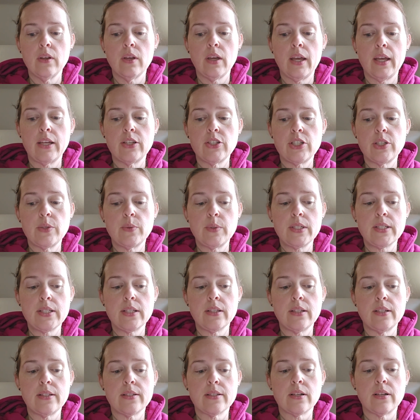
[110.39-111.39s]
And she
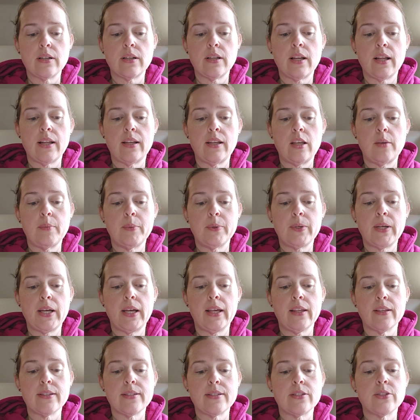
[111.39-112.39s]
recently started on
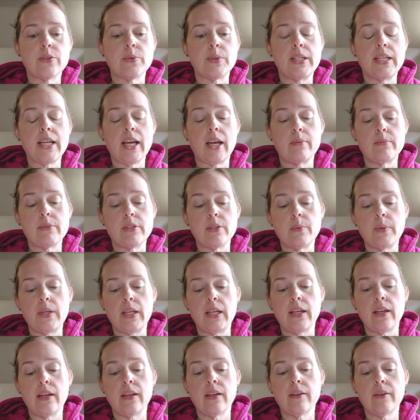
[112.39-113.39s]
hemodialysis 3 times a
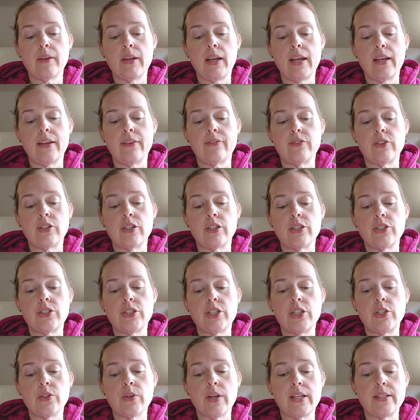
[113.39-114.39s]
week after
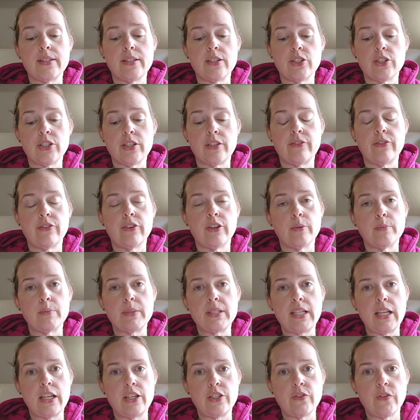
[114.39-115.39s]
she transitioned from
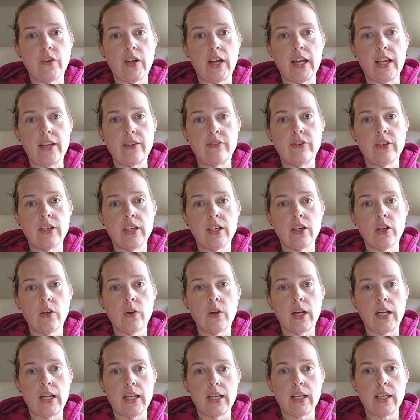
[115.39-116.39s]
stage 5
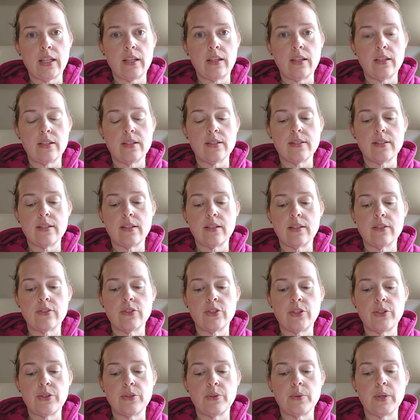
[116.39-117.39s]
chronic kidney disease
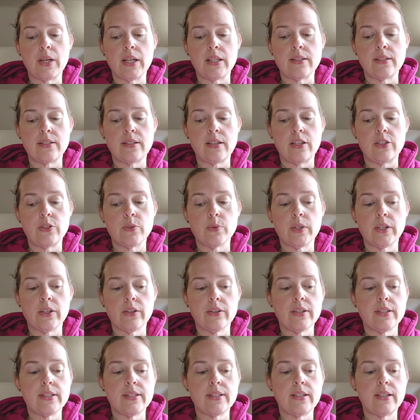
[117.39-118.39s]
to end-stage renal
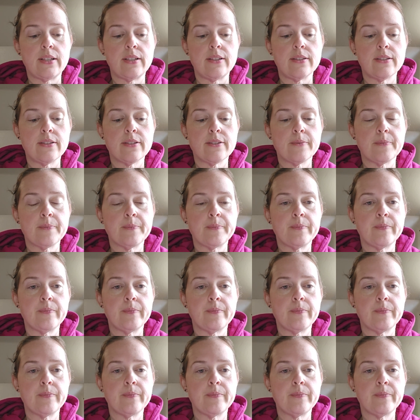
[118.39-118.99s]
disease.